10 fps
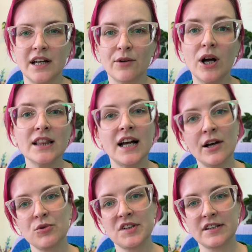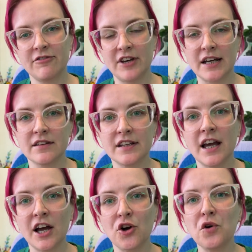And while I was at the faculty,
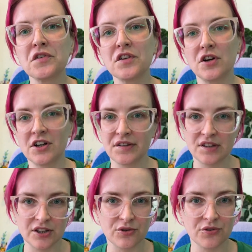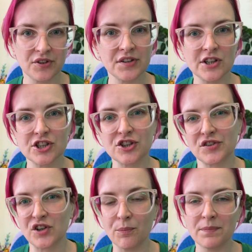I also heard senior researchers
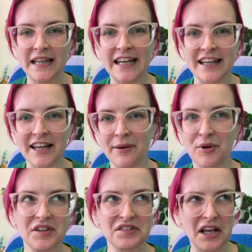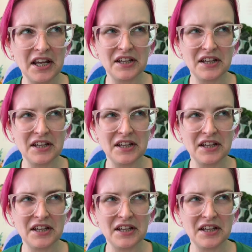complaining about this